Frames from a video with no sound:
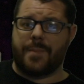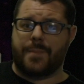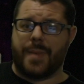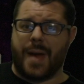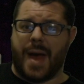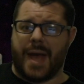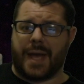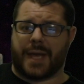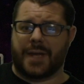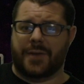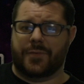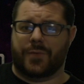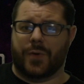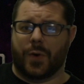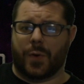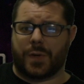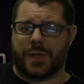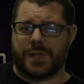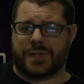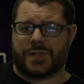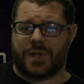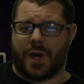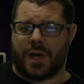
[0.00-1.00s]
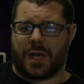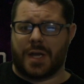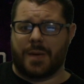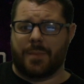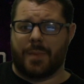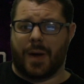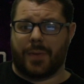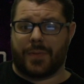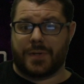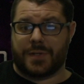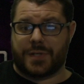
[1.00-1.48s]
to get back and focus
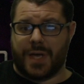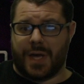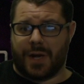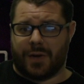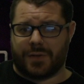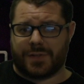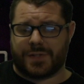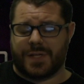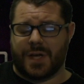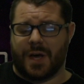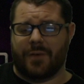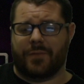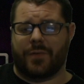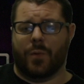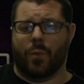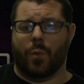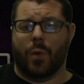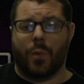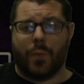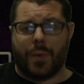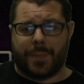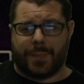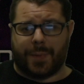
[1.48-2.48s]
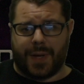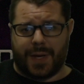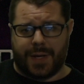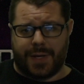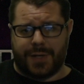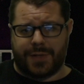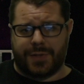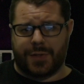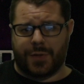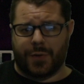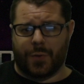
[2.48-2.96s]
talking about the channel stuff and what we
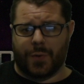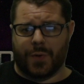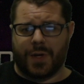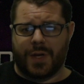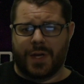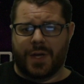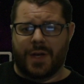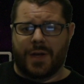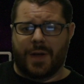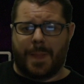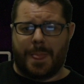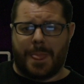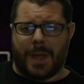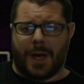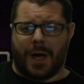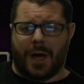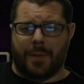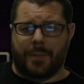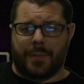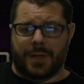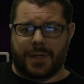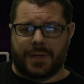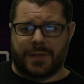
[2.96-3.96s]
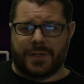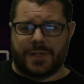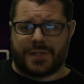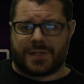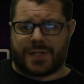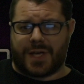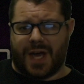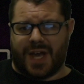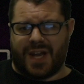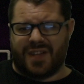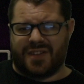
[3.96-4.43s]
plan to do, and
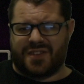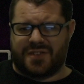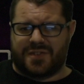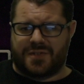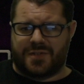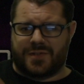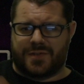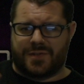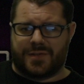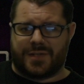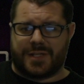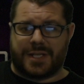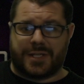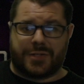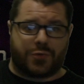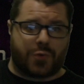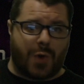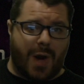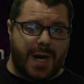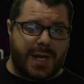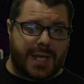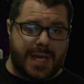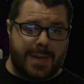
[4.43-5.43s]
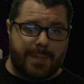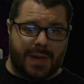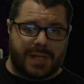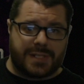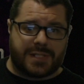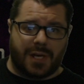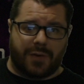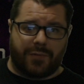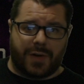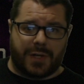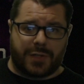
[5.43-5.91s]
just kind of try and keep
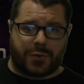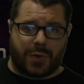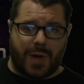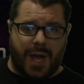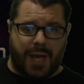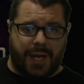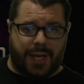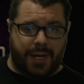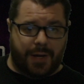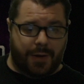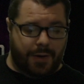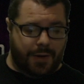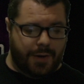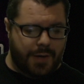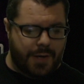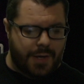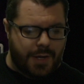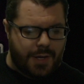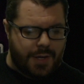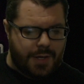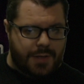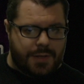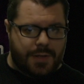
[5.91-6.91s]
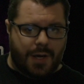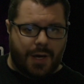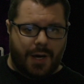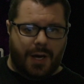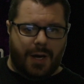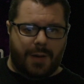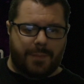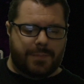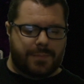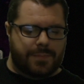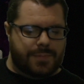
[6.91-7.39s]
myself on track here.
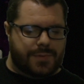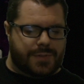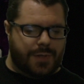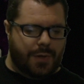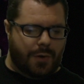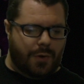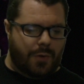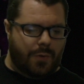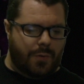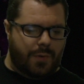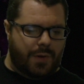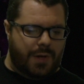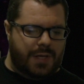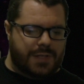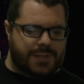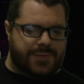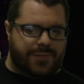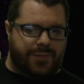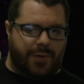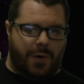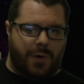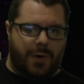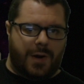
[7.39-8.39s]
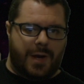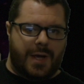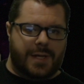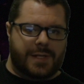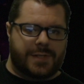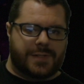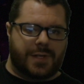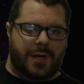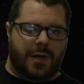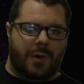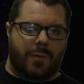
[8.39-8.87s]
So as far
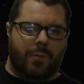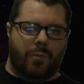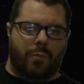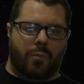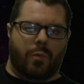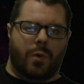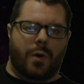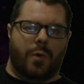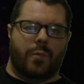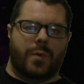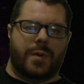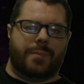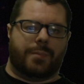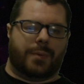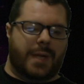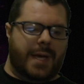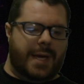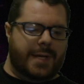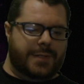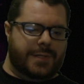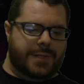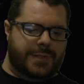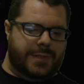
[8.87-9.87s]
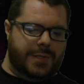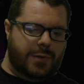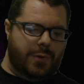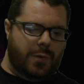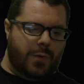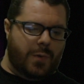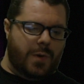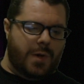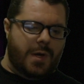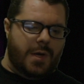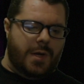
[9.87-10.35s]
as what we plan to
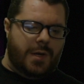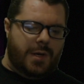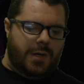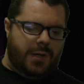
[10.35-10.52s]
do